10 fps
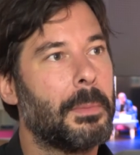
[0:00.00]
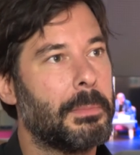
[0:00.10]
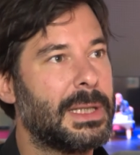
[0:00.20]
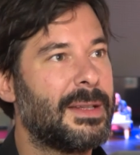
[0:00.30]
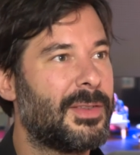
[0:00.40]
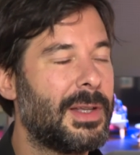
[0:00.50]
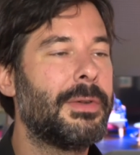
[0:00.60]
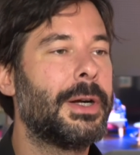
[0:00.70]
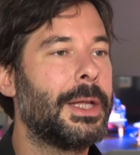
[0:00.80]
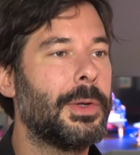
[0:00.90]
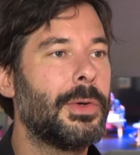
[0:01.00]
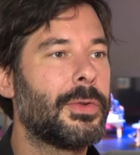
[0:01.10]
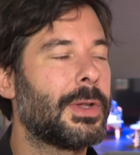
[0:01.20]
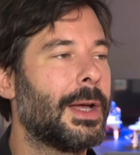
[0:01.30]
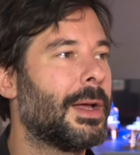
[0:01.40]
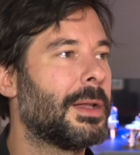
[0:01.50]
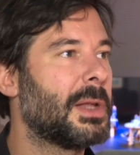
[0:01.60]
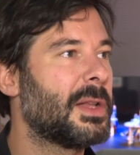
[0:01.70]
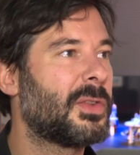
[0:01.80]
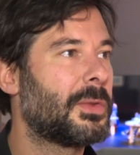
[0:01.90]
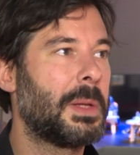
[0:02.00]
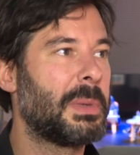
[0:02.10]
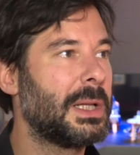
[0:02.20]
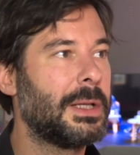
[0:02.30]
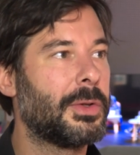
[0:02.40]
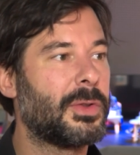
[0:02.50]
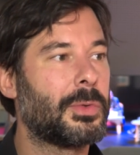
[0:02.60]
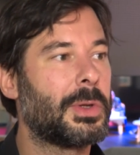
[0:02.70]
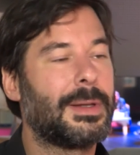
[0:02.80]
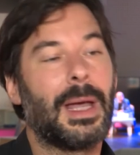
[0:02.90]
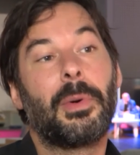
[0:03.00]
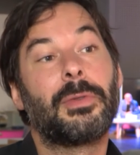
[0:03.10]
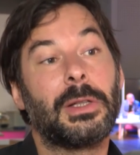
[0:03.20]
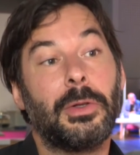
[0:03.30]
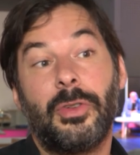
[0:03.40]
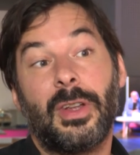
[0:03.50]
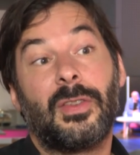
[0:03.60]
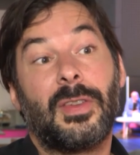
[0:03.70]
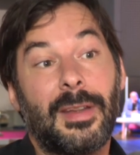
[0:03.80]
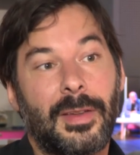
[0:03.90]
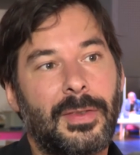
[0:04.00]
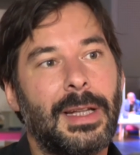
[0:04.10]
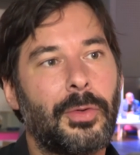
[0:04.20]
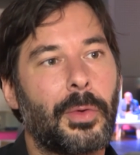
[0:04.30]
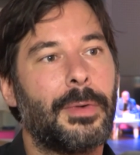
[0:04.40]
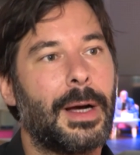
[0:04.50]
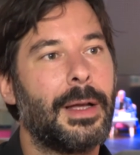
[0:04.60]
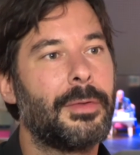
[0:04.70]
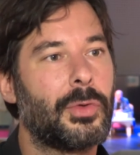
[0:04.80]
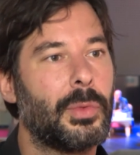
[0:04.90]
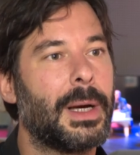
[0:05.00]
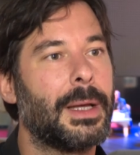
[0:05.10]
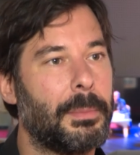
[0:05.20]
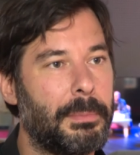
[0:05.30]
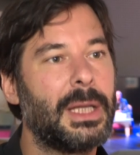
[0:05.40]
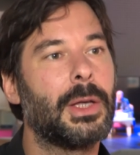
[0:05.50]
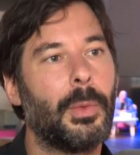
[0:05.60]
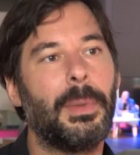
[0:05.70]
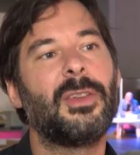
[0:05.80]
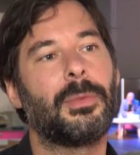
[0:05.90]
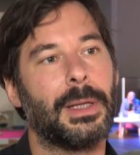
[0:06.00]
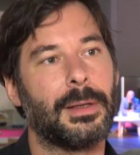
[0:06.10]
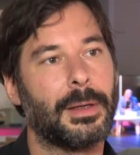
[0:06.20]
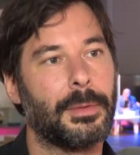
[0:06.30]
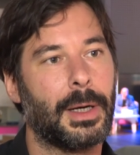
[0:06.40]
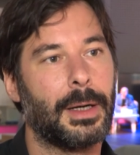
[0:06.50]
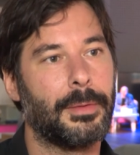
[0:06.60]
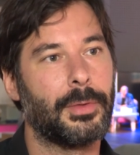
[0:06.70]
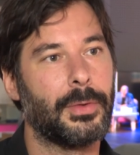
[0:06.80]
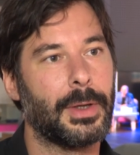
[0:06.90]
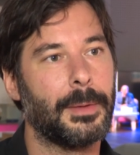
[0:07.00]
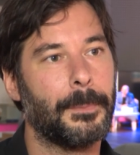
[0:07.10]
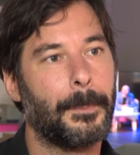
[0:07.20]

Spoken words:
but it's still very used, and that's typically the type of technology that still survive to my big amazement, I have to say.